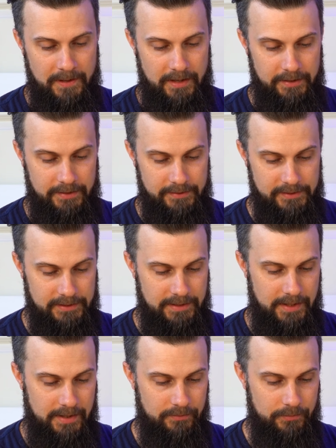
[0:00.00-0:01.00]
I can
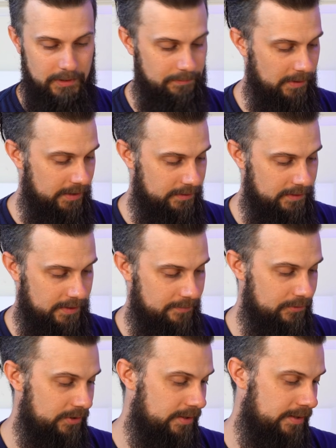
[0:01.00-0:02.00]
scan with my
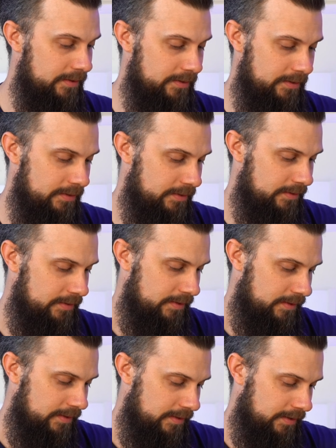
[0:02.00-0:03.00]
camera here,
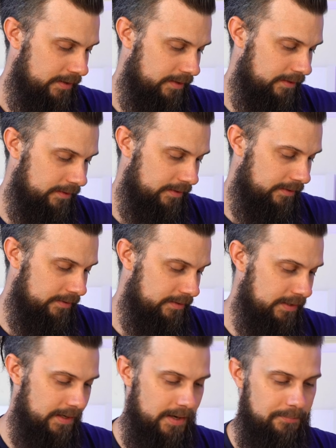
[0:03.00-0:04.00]
and
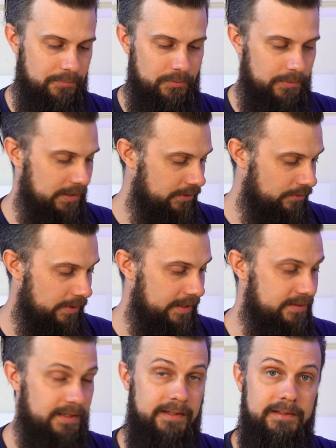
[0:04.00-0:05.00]
the app will know
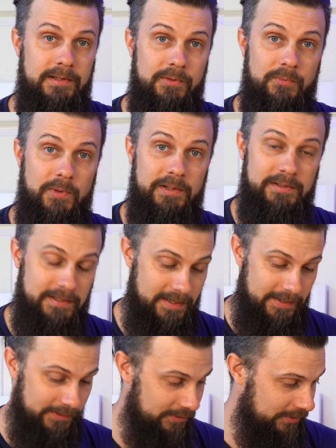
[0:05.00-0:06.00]
exactly what
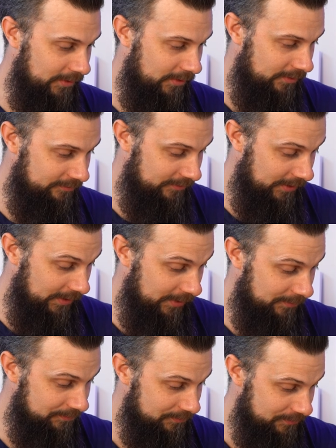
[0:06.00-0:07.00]
kind of
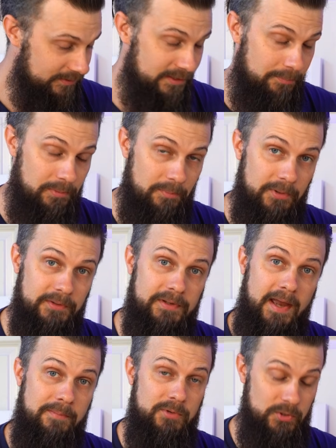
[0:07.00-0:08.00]
supplement
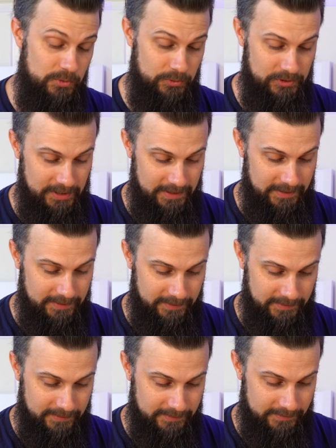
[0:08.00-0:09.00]
I'm
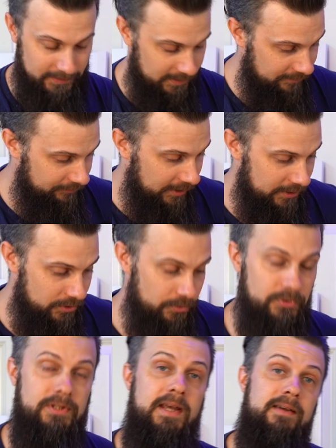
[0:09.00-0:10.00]
using if I
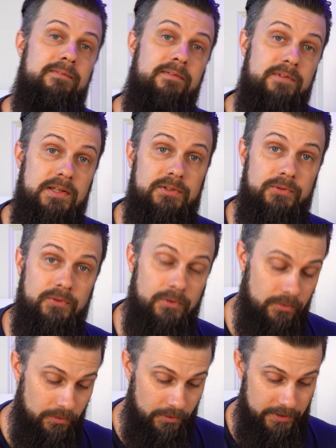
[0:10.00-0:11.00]
use Aquavitro
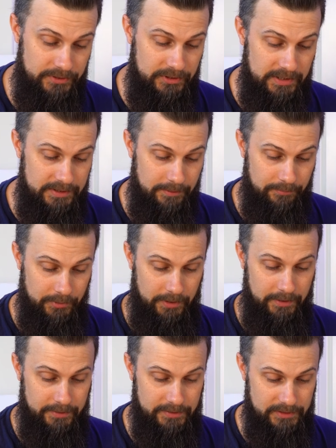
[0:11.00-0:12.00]
or Sentia
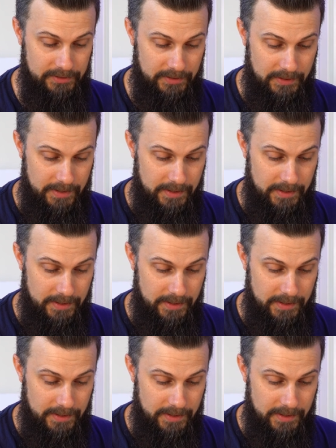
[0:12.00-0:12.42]
products.